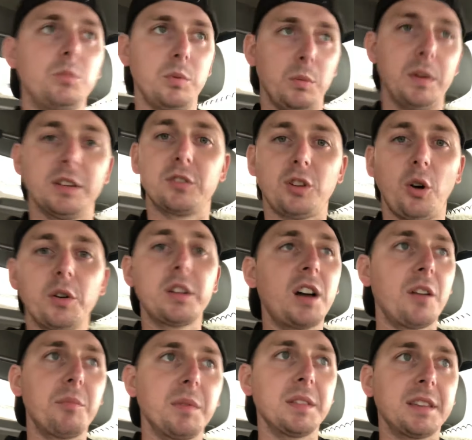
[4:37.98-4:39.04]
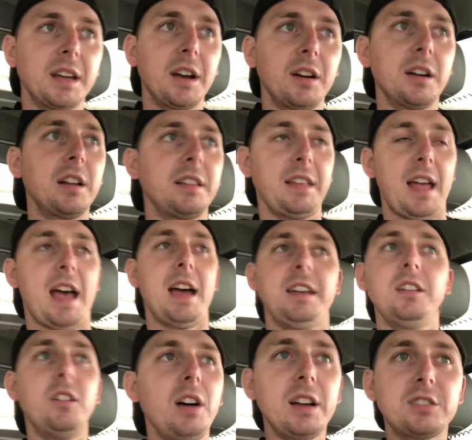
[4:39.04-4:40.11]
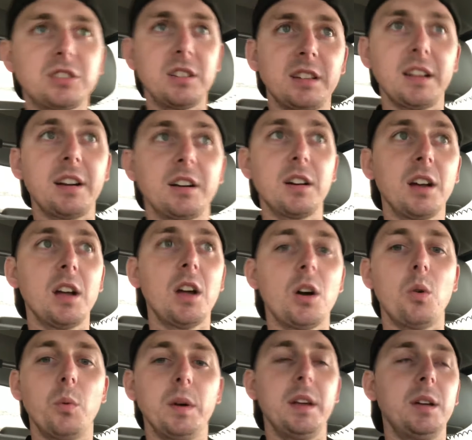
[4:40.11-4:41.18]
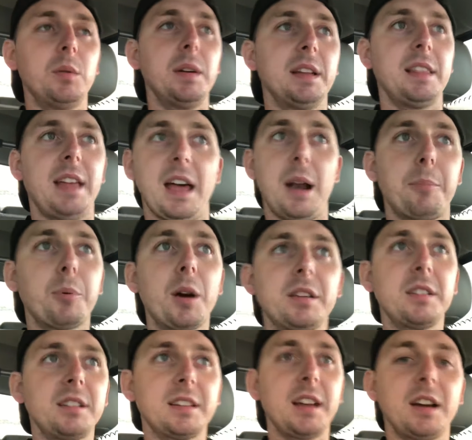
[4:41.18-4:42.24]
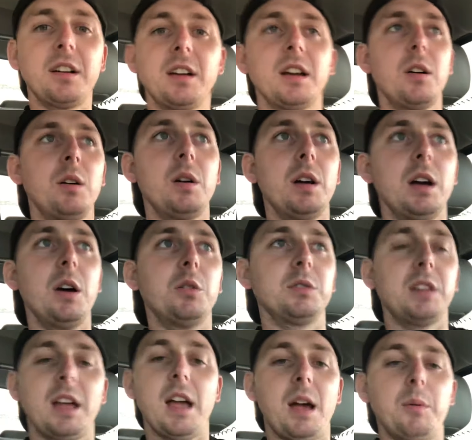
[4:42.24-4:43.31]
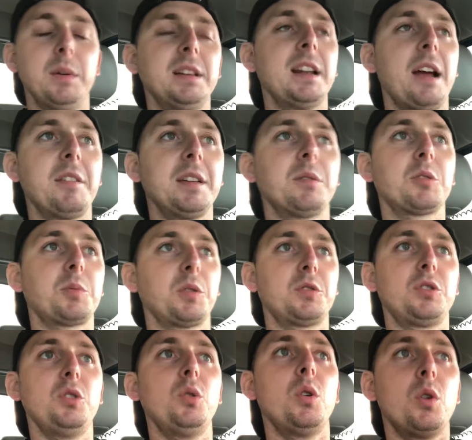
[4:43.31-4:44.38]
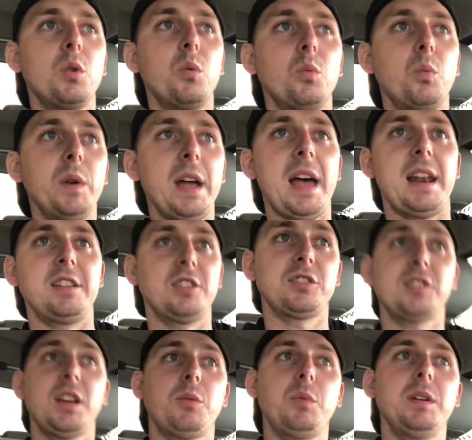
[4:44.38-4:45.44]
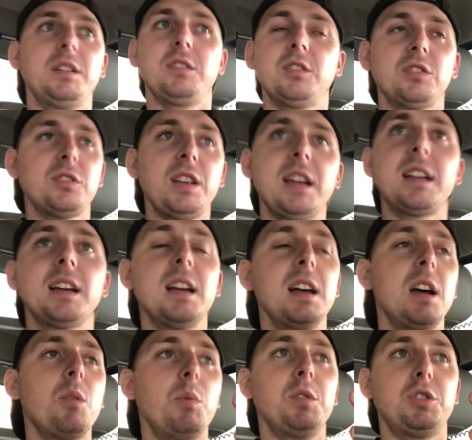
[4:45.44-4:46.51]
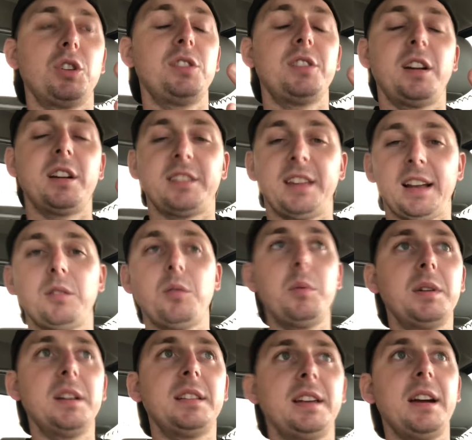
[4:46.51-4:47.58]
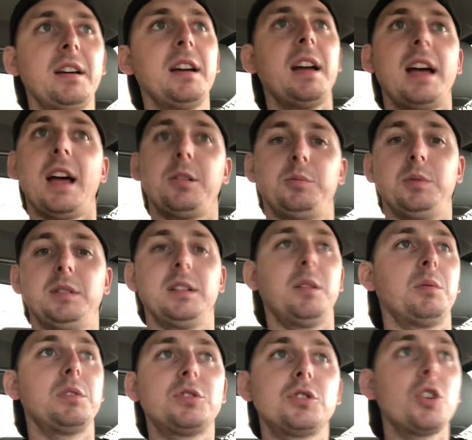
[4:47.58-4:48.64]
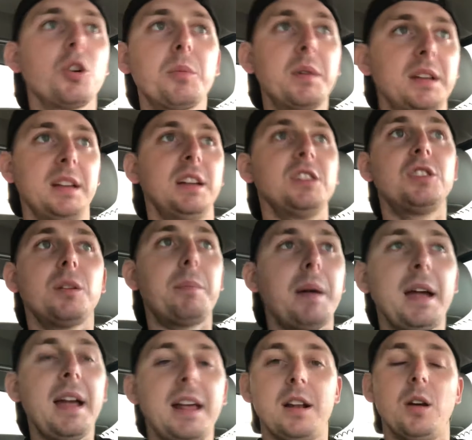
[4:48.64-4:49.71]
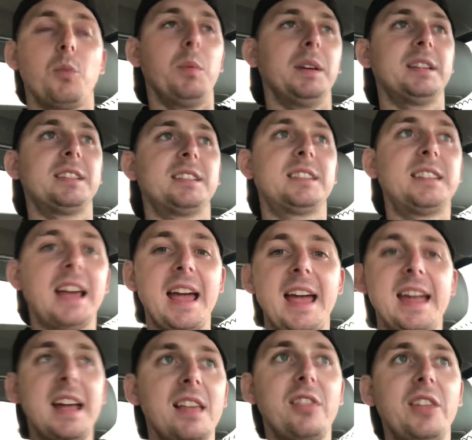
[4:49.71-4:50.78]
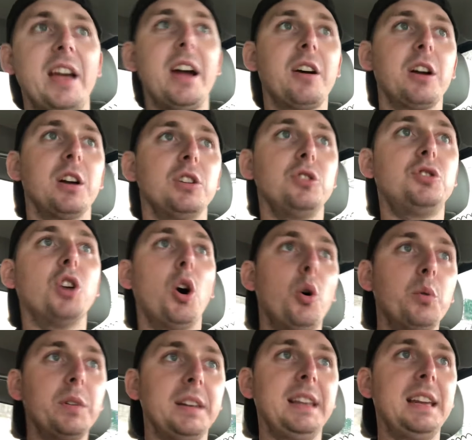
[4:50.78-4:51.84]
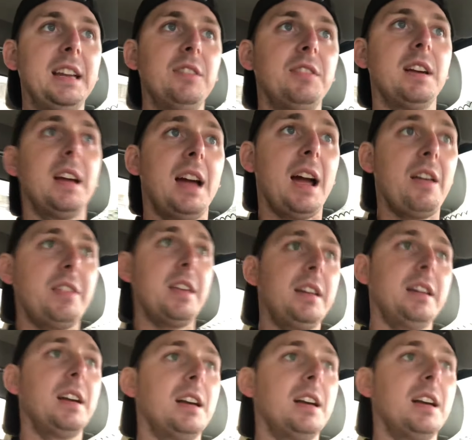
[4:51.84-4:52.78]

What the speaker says: installed a government there. They had an election there. They had a president there. We did everything we're supposed to do. We had just like we should have done exactly what we did there as we did with Germany and Japan. We stay there, don't leave, and then